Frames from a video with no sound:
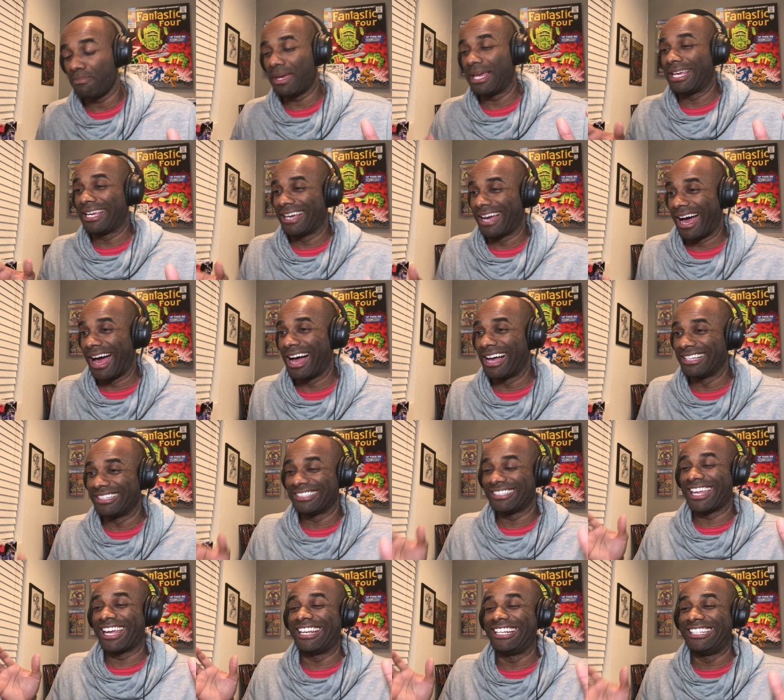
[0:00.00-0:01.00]

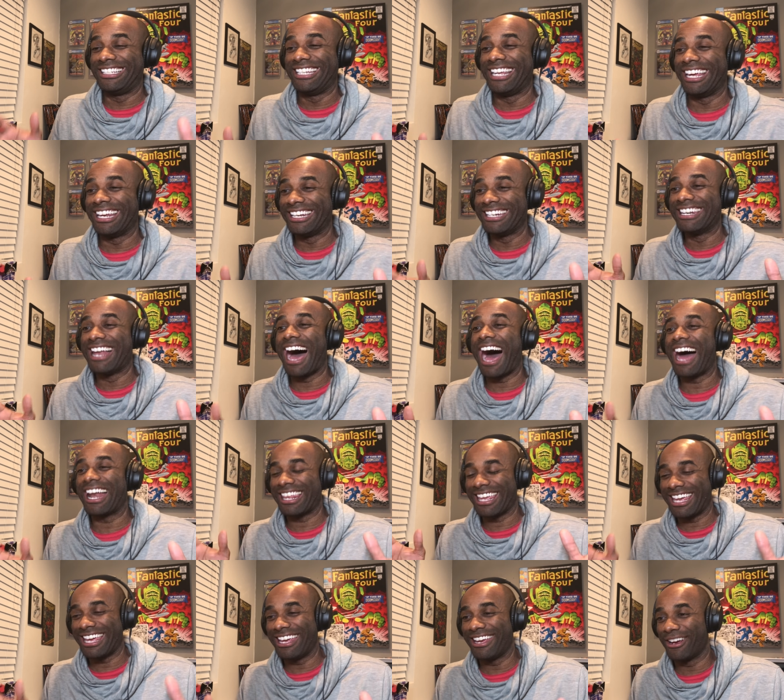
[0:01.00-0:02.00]
because they did not
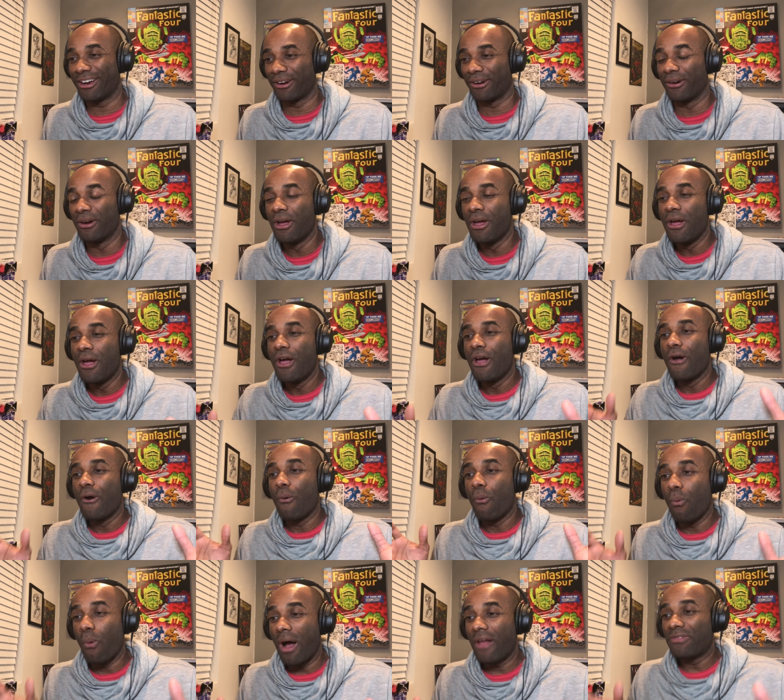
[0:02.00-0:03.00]
hear
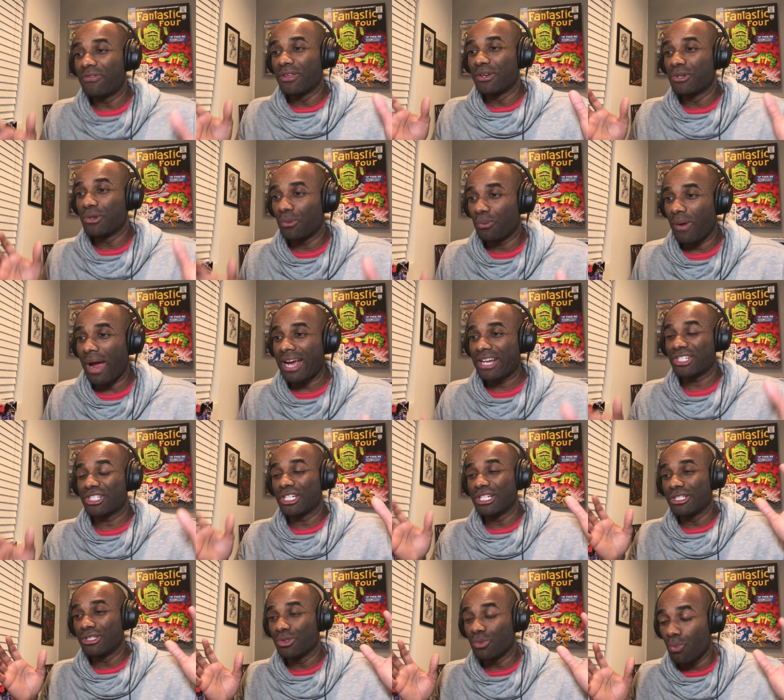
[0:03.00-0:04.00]
what the
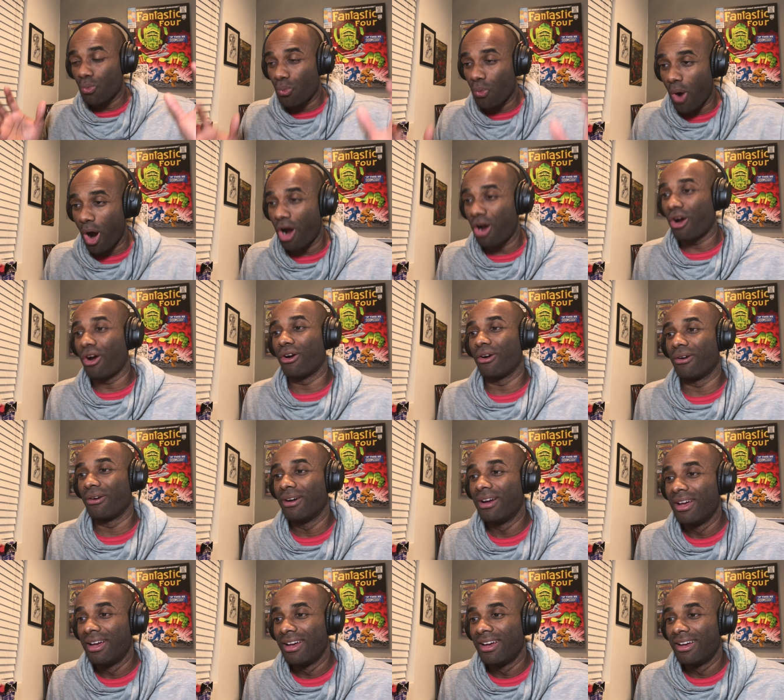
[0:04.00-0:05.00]
directions were.
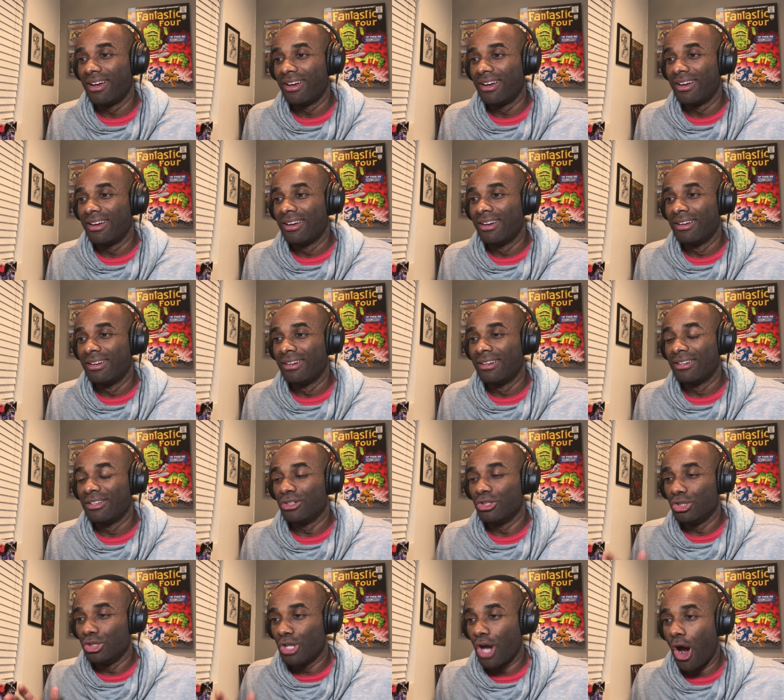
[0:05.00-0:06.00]

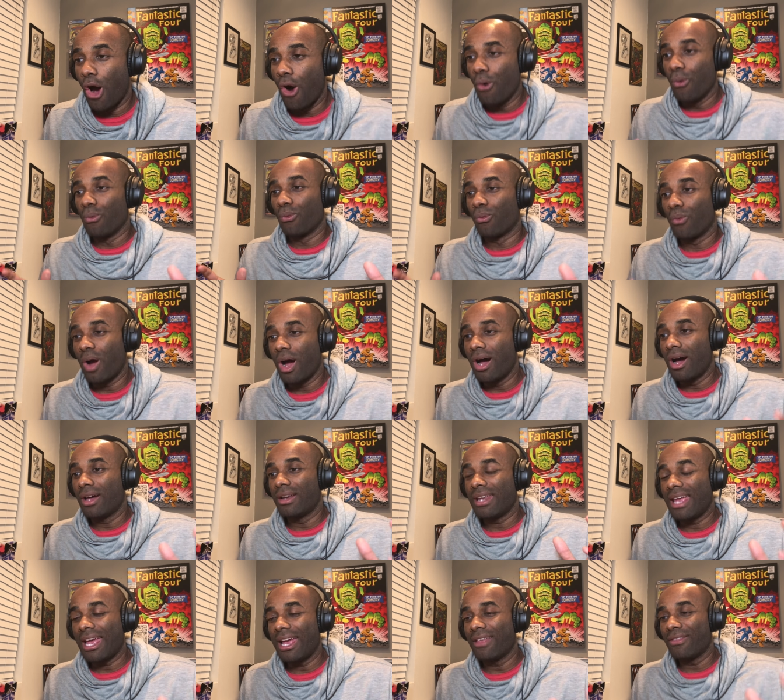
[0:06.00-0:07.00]
Don't
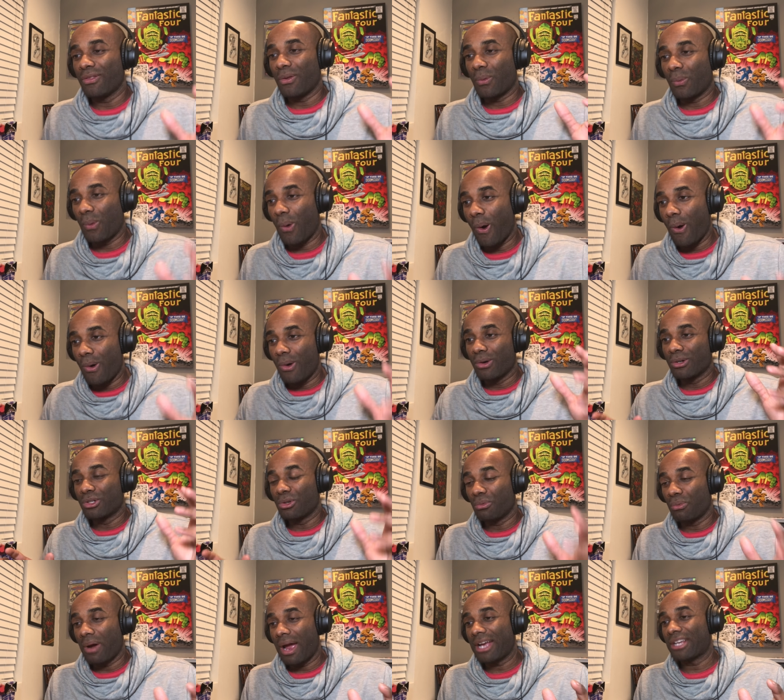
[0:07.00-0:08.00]
run in the wrong
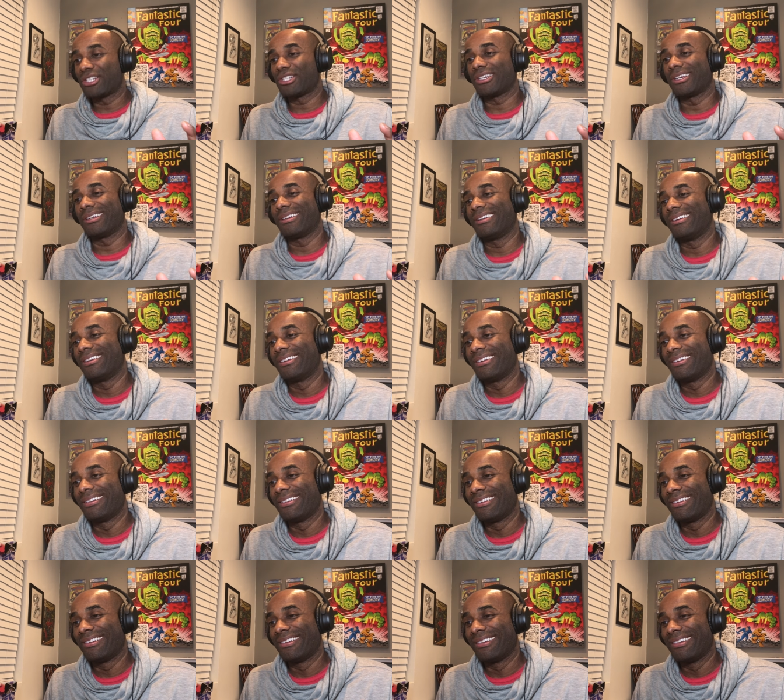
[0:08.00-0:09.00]
direction.
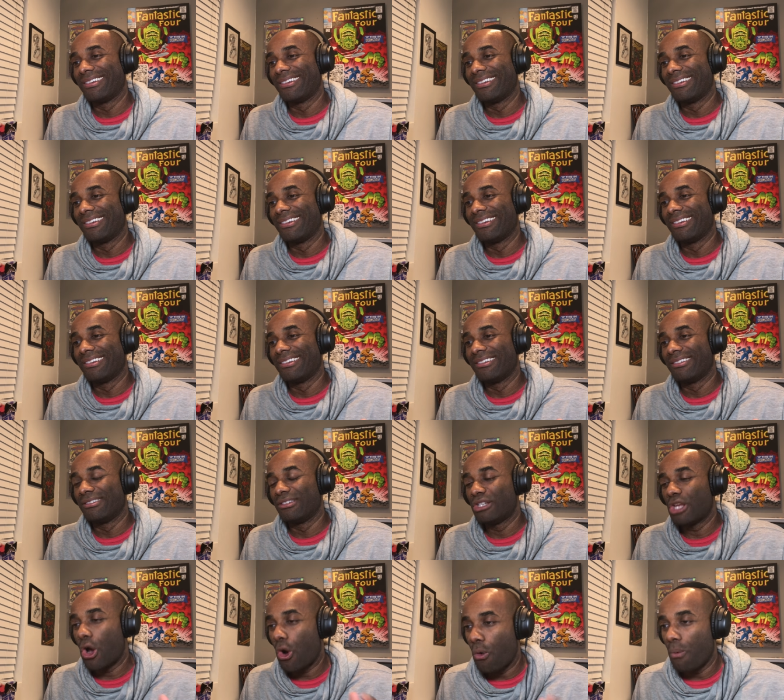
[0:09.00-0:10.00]

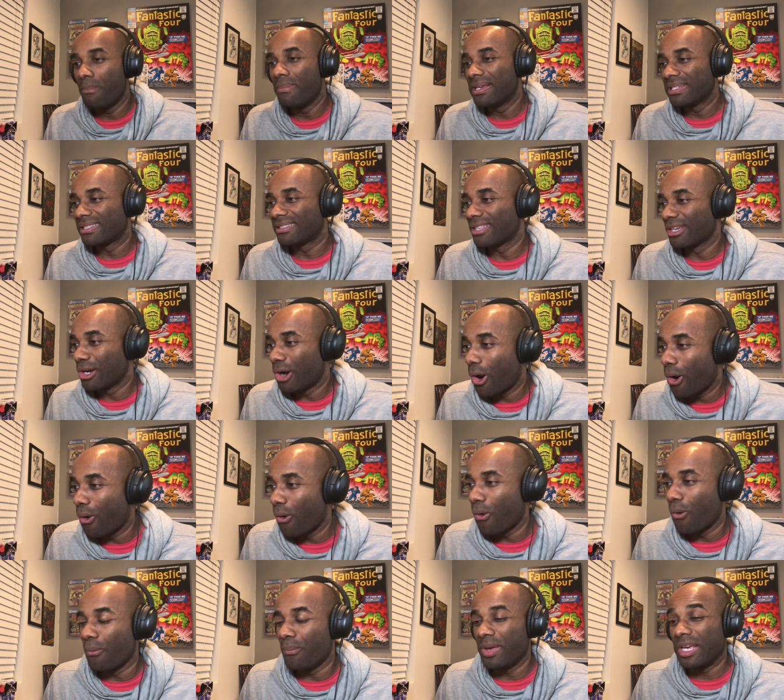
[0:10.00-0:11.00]
Don't miss the
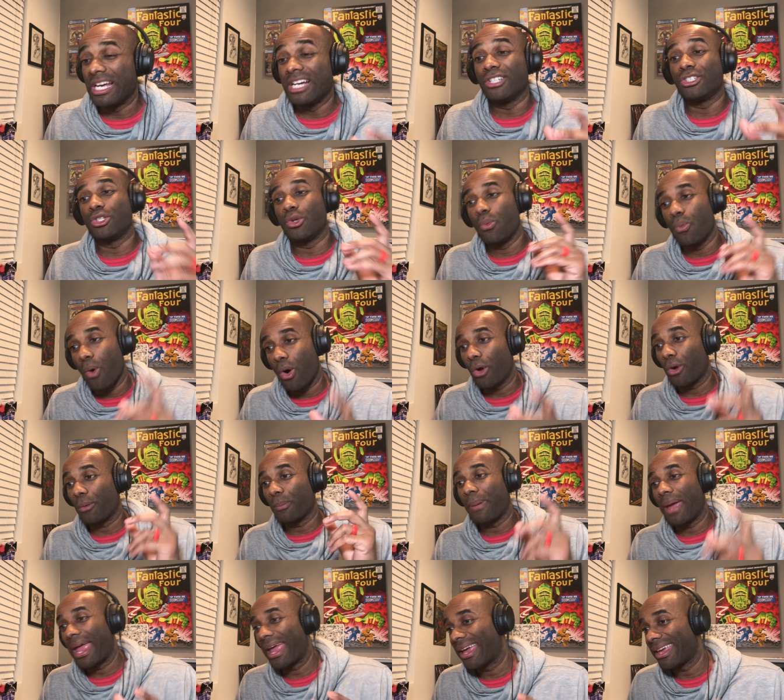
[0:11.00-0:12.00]
goal because you weren't
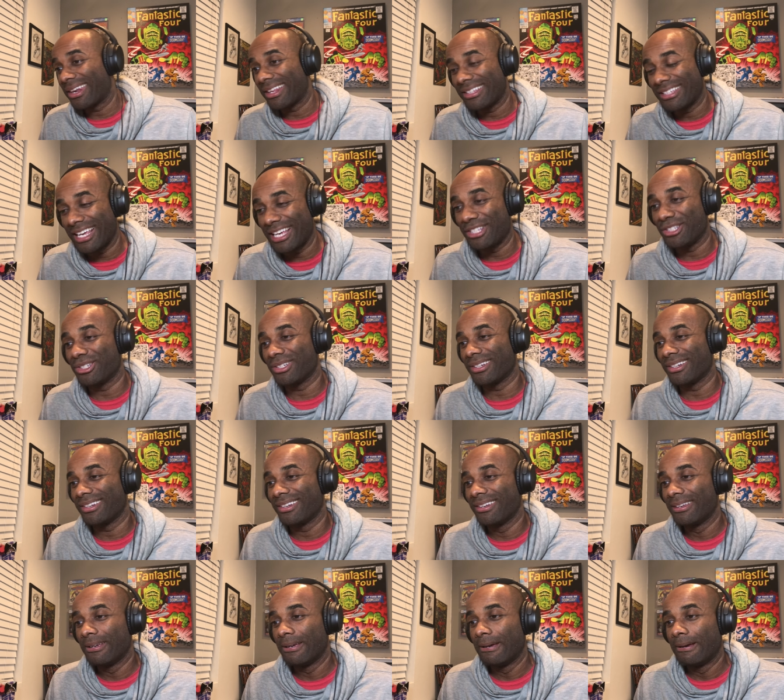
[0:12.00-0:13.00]
paying attention.
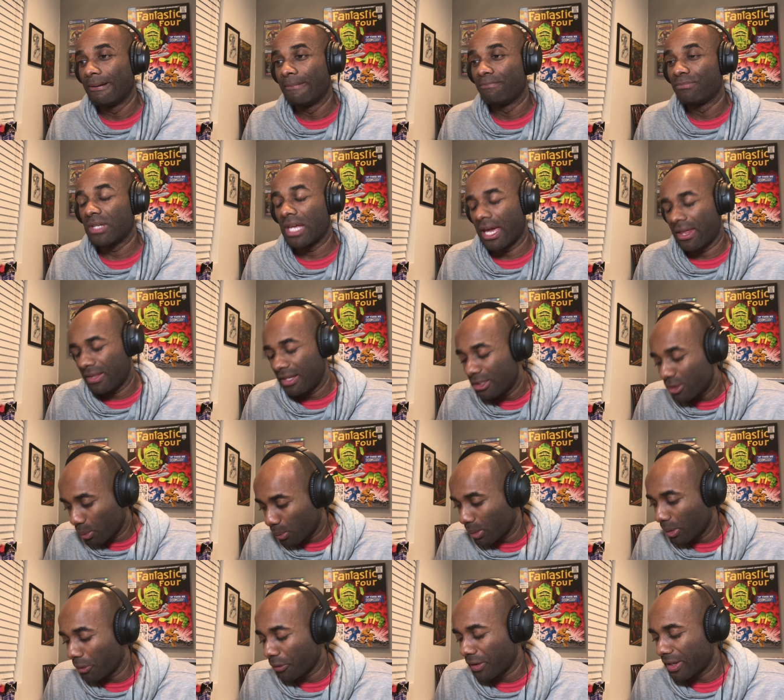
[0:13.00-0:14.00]
Yeah, these are
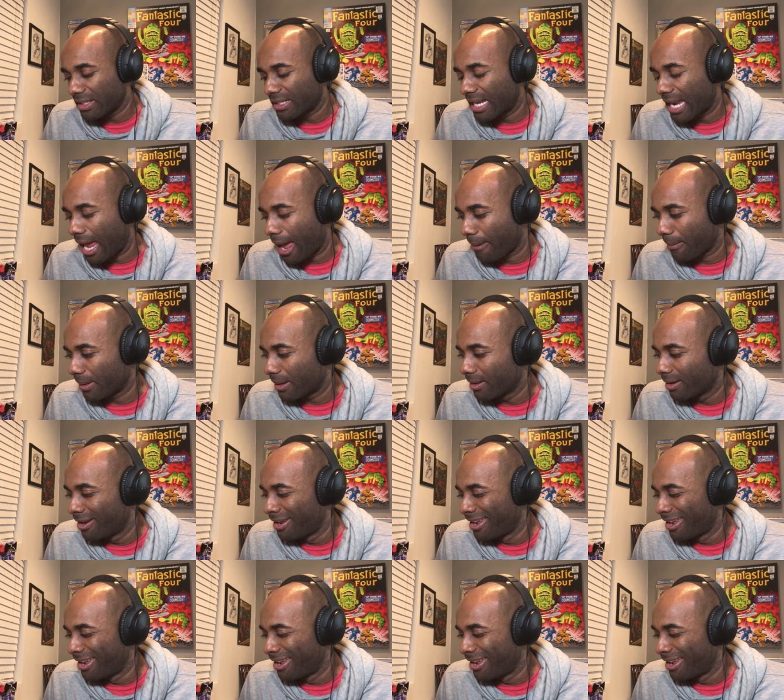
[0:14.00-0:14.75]
real things that happen.